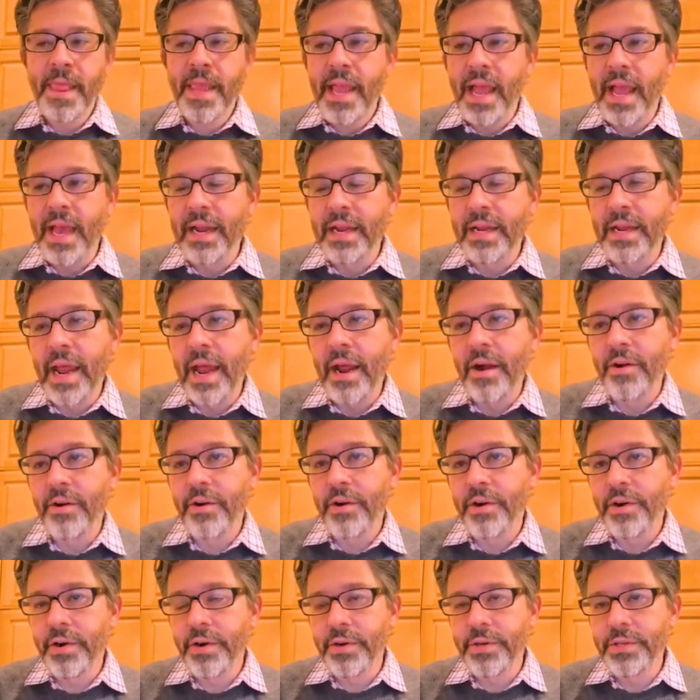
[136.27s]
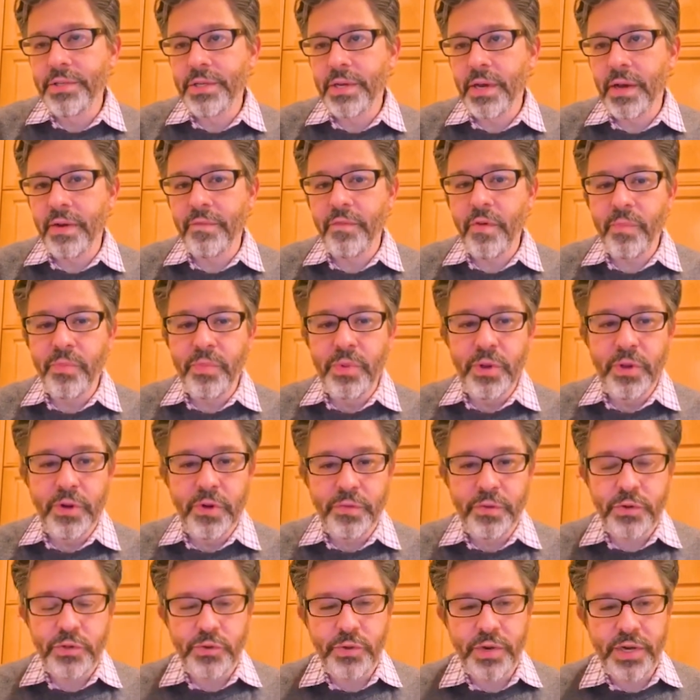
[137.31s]
and inheritors of a
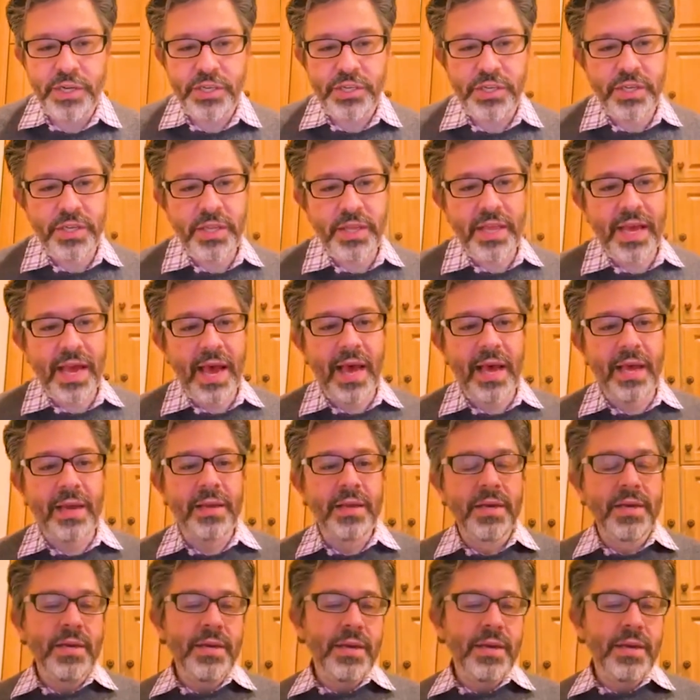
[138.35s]
beautiful tradition that